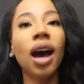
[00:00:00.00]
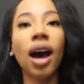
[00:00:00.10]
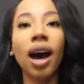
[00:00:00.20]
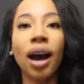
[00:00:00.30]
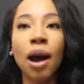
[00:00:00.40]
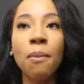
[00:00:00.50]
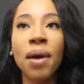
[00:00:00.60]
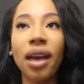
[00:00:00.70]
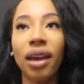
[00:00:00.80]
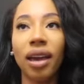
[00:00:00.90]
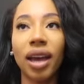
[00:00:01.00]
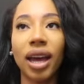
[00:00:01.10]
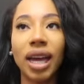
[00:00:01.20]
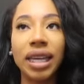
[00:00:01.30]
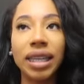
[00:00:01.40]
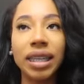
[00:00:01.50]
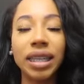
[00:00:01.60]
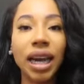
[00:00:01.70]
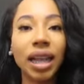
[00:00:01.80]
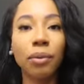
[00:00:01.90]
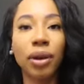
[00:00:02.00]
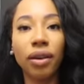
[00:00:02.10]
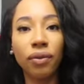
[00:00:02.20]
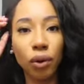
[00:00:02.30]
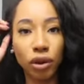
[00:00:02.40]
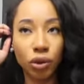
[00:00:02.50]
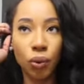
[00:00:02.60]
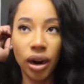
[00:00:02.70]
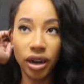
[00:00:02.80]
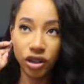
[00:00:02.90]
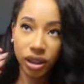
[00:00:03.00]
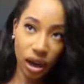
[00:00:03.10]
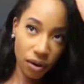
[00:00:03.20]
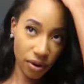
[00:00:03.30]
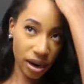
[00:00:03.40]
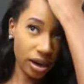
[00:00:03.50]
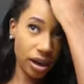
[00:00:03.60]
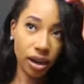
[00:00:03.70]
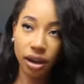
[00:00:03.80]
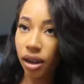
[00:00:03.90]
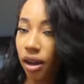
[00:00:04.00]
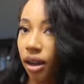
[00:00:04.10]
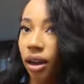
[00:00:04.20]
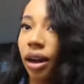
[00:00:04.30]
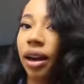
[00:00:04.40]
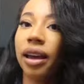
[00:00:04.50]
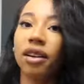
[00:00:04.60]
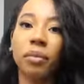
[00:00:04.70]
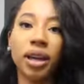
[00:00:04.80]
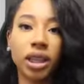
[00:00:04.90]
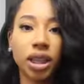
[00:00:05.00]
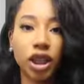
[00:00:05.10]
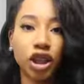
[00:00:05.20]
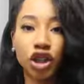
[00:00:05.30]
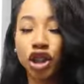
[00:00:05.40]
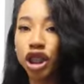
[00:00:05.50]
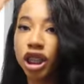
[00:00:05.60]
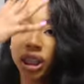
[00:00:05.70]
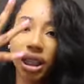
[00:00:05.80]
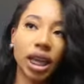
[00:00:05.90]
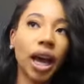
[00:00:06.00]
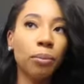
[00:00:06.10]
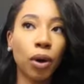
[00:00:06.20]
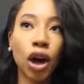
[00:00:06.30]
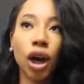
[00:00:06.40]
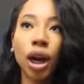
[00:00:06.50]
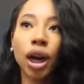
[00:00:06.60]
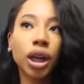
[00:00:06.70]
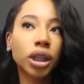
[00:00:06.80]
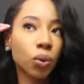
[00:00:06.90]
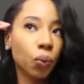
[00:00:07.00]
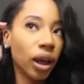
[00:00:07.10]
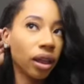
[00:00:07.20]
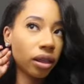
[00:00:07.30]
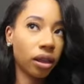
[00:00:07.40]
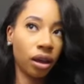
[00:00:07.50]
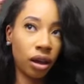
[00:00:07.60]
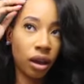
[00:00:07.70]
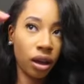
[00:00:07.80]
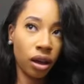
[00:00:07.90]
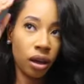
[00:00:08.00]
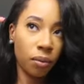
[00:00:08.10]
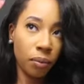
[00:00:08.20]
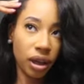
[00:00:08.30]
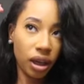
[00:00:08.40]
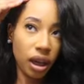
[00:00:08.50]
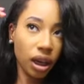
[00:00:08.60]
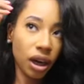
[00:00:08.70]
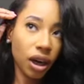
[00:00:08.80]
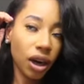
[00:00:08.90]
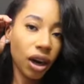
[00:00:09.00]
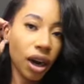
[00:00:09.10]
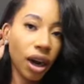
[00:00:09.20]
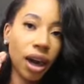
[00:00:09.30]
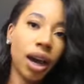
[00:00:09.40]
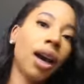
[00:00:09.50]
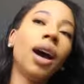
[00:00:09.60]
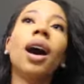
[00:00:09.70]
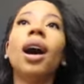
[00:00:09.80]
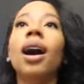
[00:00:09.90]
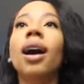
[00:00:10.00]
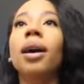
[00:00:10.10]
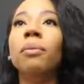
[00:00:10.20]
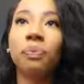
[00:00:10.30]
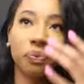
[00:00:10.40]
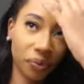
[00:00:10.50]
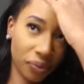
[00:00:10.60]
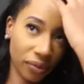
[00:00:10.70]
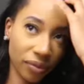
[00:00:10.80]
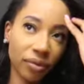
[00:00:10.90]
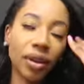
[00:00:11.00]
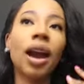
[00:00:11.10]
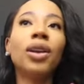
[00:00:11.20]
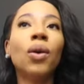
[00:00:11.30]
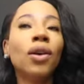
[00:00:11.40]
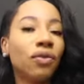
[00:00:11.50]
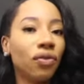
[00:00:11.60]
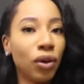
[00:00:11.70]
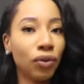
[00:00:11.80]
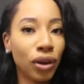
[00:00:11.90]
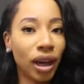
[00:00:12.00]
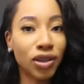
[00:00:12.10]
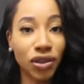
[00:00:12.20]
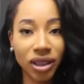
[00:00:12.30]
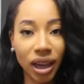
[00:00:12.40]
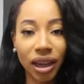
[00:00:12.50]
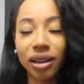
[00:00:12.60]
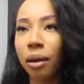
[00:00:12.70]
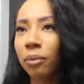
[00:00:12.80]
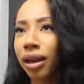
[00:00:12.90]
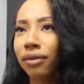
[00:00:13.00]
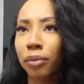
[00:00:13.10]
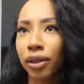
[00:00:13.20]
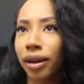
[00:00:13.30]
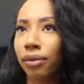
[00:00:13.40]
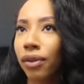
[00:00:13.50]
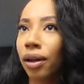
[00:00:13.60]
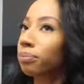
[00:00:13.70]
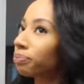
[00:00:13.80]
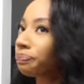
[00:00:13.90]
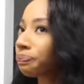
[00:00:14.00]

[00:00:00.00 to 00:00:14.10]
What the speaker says: And yeah, let me give you a tour. I just got ready. I have my signature side part with my hair. I know a few of you guys are saying, no, I'm not gonna put that in vlog.